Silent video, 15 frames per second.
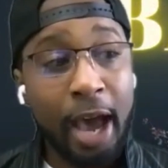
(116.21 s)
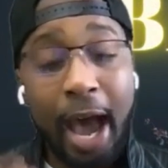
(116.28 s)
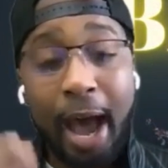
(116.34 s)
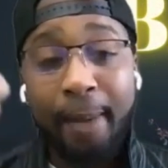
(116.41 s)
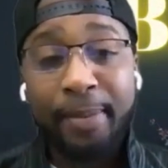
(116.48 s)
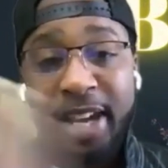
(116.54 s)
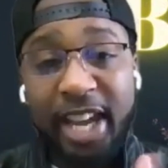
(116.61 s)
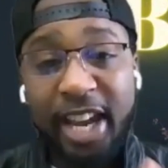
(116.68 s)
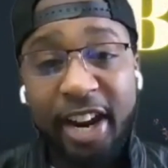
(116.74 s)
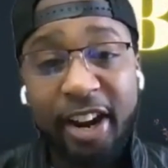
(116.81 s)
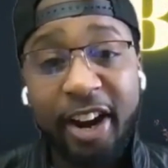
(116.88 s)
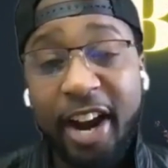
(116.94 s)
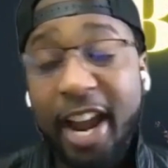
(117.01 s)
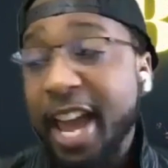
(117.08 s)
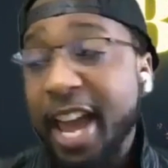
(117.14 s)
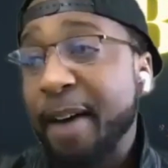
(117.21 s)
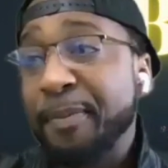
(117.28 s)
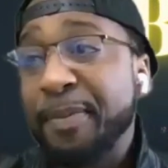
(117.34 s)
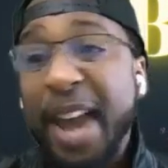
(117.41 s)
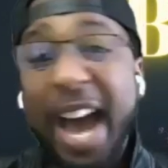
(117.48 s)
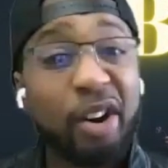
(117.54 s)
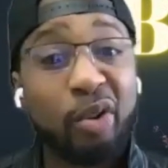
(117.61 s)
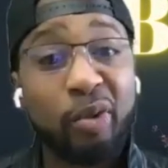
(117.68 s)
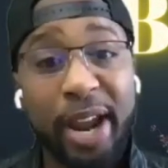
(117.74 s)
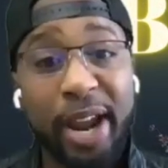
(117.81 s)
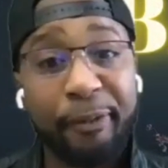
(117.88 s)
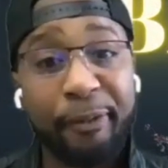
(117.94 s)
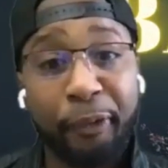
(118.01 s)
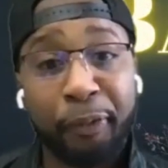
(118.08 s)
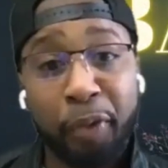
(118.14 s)
I'm here and I'm not
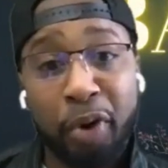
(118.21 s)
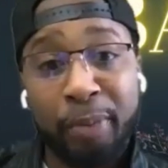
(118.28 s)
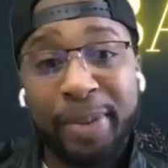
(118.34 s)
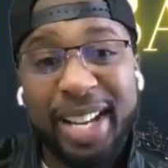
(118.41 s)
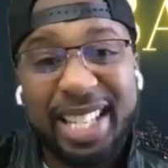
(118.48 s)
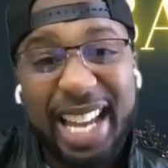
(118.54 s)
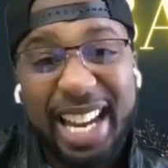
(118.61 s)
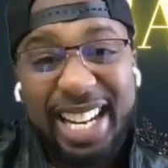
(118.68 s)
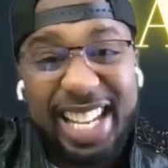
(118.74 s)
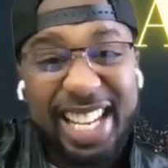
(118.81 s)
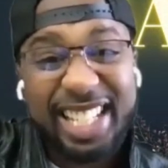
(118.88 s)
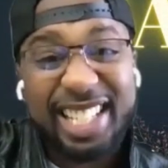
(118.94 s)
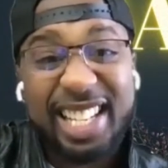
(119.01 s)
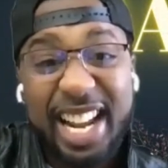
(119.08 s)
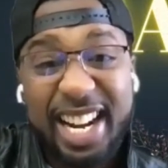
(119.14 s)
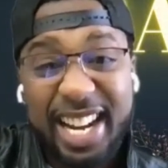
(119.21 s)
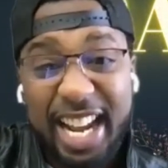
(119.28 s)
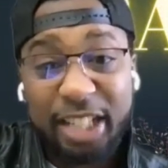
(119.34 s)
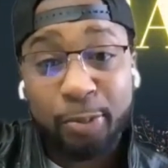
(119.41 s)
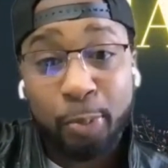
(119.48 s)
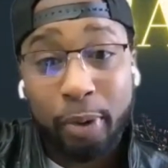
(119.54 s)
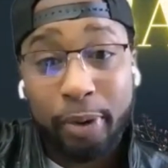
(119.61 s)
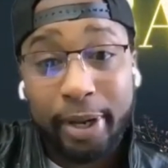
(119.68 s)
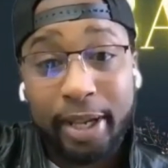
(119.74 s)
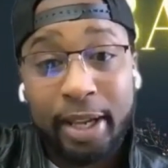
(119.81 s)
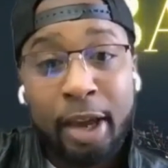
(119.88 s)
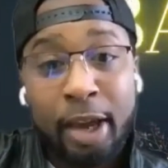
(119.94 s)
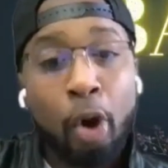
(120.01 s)
grateful for it because I need to get to that next point,